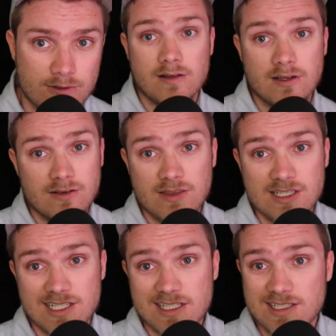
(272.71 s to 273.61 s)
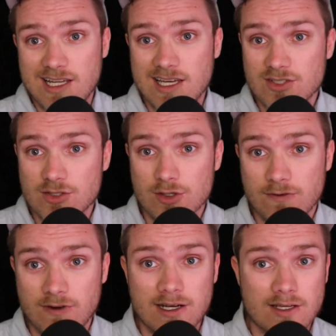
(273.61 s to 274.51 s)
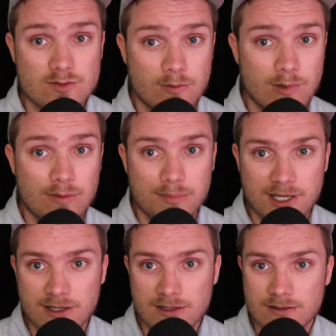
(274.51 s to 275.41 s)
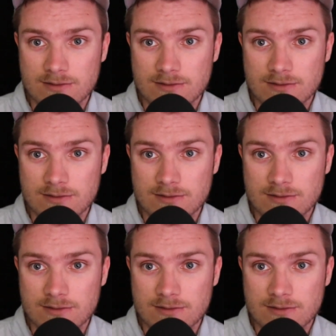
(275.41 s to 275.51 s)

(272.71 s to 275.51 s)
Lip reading: Clearing these debts enhances your financial well-being.